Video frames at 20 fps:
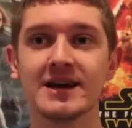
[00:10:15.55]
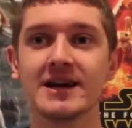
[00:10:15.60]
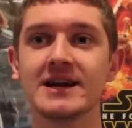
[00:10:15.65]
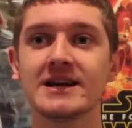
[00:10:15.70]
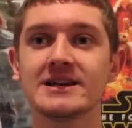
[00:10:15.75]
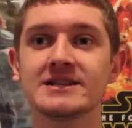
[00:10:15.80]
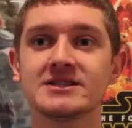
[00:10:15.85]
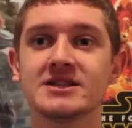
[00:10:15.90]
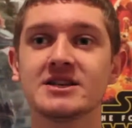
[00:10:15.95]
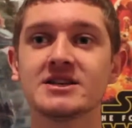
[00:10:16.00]

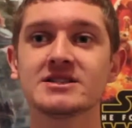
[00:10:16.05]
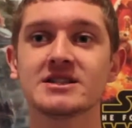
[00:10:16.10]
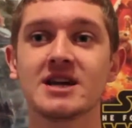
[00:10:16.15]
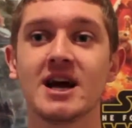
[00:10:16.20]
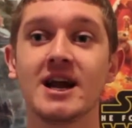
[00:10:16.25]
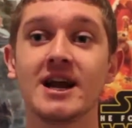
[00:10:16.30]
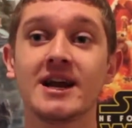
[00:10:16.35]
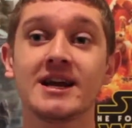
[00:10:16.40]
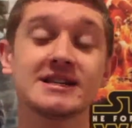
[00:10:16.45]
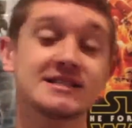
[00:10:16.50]
is just
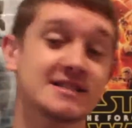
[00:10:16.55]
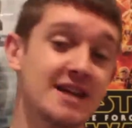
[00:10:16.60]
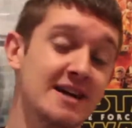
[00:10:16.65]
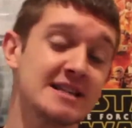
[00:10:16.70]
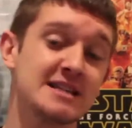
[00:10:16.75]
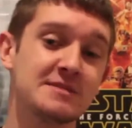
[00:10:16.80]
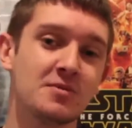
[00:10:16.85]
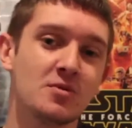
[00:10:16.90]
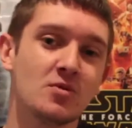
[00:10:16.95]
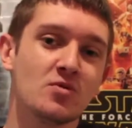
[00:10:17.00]
an
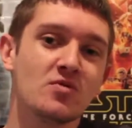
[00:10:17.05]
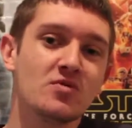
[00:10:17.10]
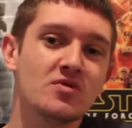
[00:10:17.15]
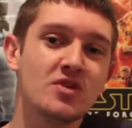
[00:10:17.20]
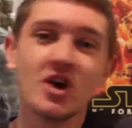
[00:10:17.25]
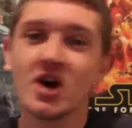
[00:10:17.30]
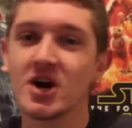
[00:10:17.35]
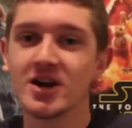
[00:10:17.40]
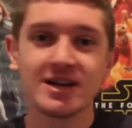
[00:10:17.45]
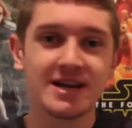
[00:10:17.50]
excitable,
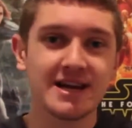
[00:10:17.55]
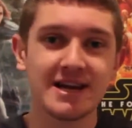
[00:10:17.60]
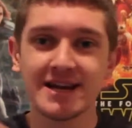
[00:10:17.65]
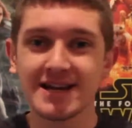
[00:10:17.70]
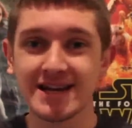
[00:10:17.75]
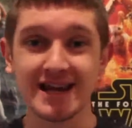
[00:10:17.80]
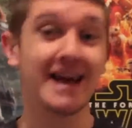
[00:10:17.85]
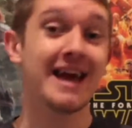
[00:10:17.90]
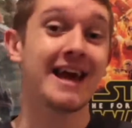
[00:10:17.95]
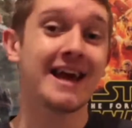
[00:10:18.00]

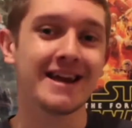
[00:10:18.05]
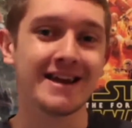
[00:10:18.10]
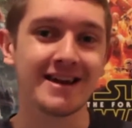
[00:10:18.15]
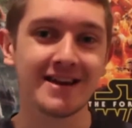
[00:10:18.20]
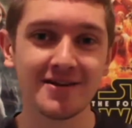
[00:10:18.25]
nerdy kid.